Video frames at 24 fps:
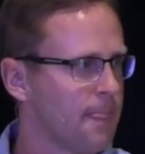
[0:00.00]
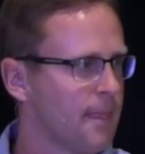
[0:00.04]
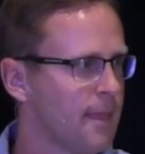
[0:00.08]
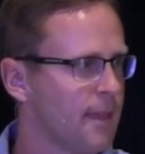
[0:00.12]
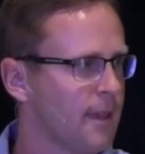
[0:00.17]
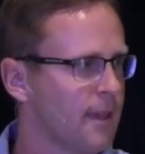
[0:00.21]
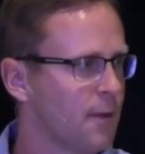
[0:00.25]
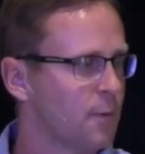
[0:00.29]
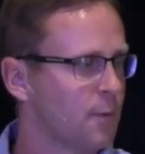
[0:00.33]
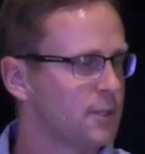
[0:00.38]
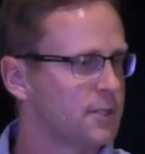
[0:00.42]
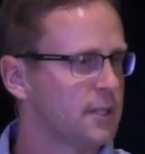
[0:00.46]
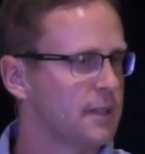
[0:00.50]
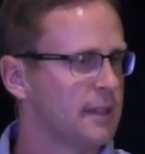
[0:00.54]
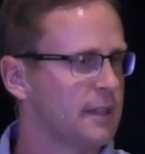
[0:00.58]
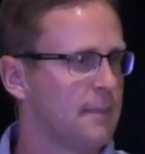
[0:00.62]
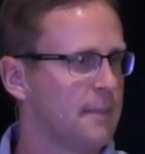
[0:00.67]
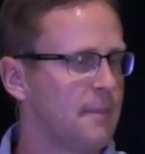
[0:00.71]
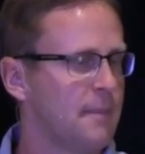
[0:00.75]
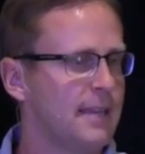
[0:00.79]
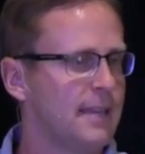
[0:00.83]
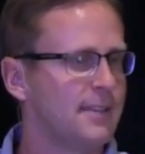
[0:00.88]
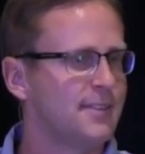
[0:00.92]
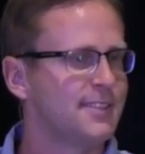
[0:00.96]
which they
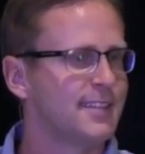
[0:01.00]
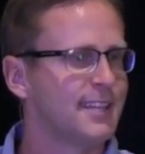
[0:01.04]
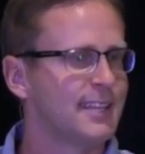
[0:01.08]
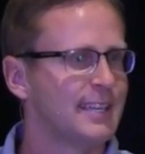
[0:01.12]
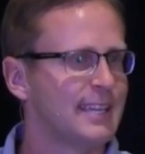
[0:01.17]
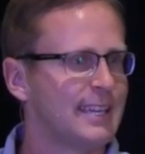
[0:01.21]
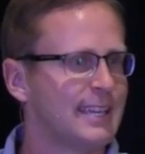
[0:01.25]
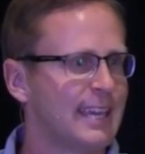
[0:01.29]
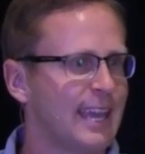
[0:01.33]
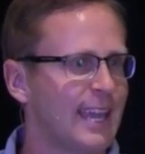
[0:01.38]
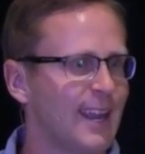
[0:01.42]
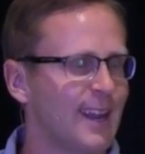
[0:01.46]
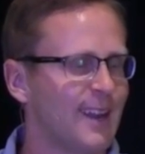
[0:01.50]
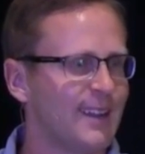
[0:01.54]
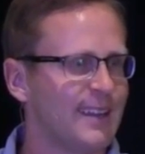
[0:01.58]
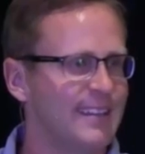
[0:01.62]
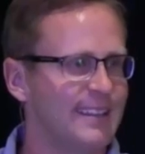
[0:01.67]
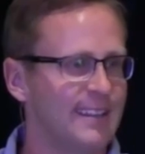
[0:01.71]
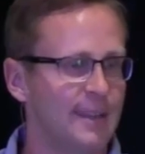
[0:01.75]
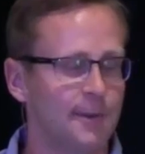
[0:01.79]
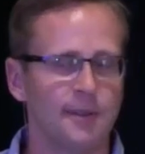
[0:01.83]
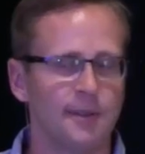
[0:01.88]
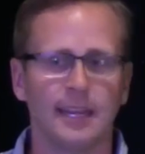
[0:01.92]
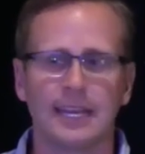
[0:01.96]
basically
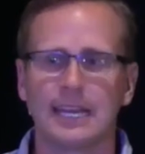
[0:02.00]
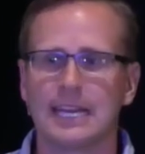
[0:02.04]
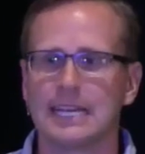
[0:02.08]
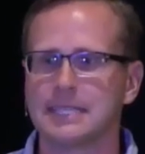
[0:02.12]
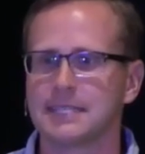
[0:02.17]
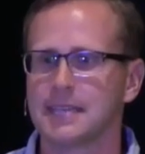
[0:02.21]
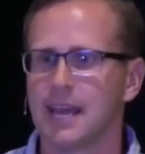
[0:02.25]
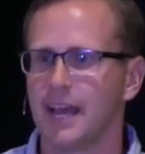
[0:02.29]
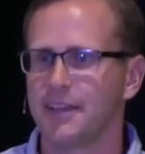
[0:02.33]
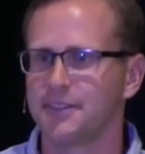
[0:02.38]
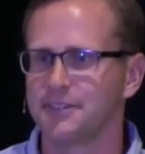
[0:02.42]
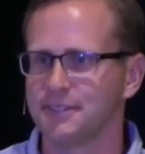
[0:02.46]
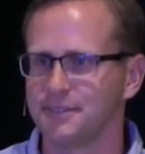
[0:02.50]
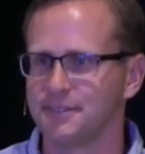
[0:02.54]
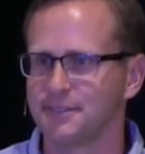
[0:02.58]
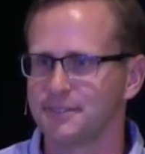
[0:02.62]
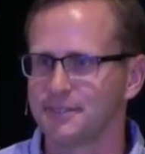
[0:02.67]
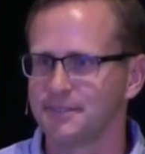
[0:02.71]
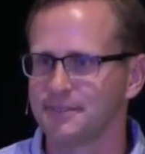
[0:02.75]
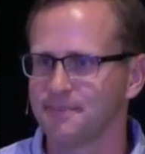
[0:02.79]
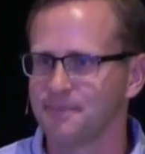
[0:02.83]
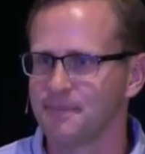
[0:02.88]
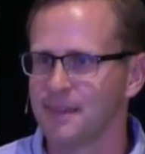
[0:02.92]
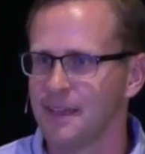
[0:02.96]
carried. They were like
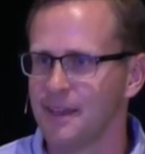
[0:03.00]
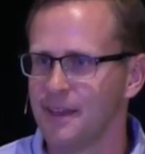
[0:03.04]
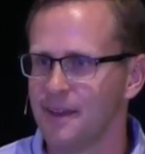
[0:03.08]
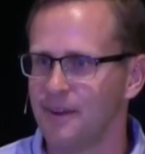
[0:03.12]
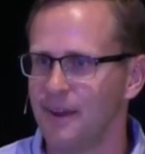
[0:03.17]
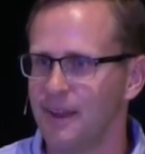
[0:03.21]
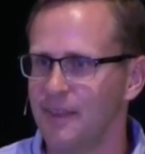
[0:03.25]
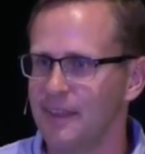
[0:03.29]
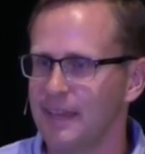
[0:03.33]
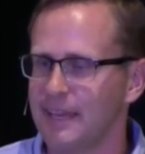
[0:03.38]
assassins, right?